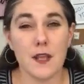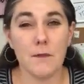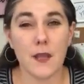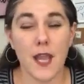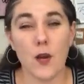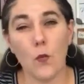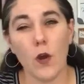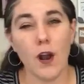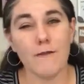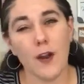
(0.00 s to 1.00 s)
some kind of
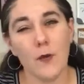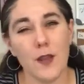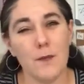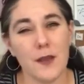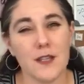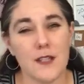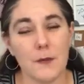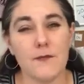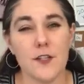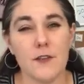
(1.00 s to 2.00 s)
one-off, not really a big
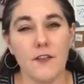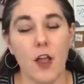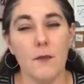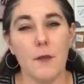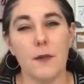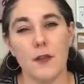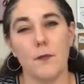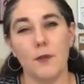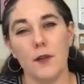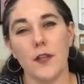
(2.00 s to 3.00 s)
subdivision development, but
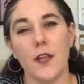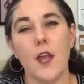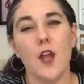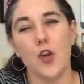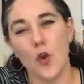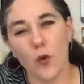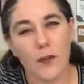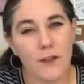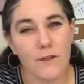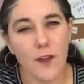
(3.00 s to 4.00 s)
they're building
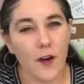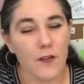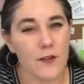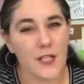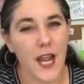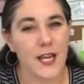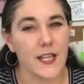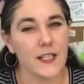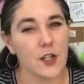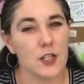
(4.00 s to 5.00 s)
north of there. There's kind of
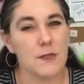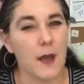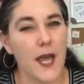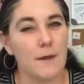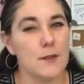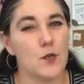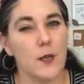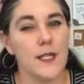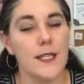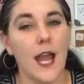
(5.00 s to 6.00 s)
that little spot in
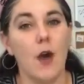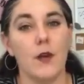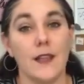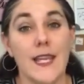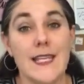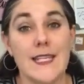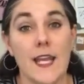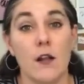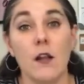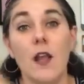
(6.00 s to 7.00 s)
between town and Lake
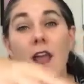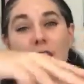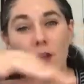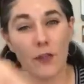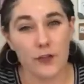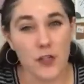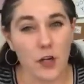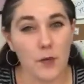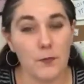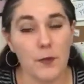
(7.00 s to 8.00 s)
Dale. They're
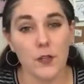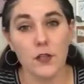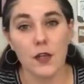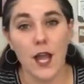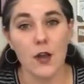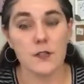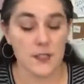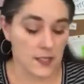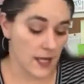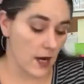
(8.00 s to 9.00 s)
starting to build little
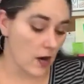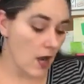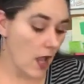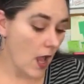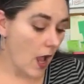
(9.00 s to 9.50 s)
houses there.